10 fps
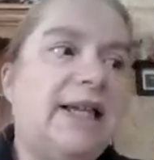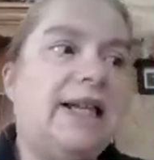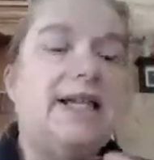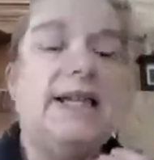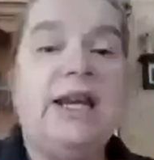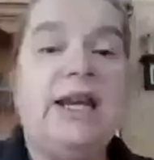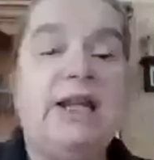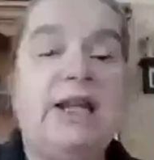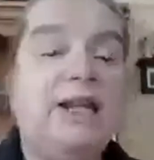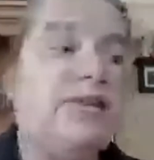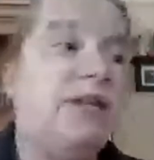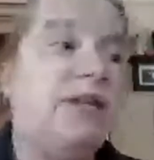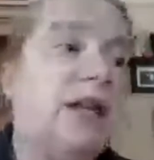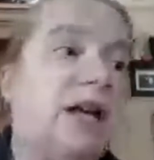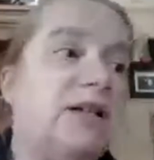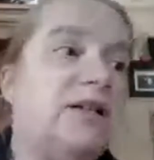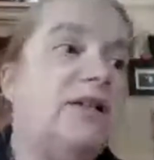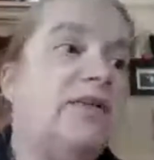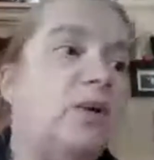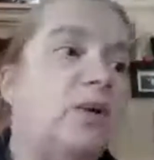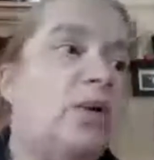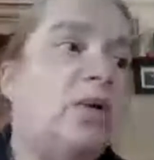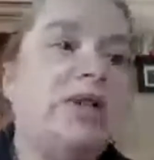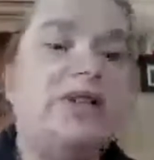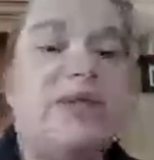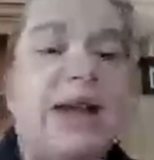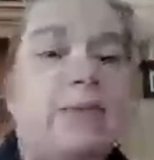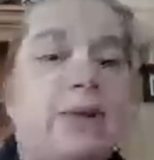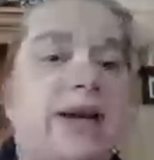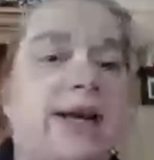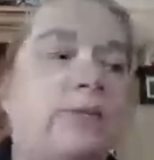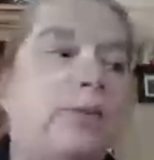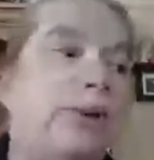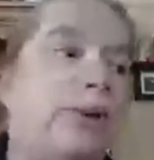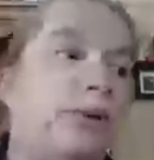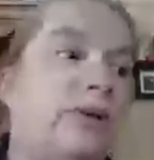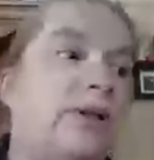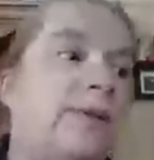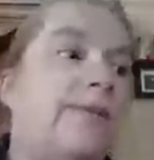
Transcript: And as air leaves the lungs, the vocal cords vibrate and produce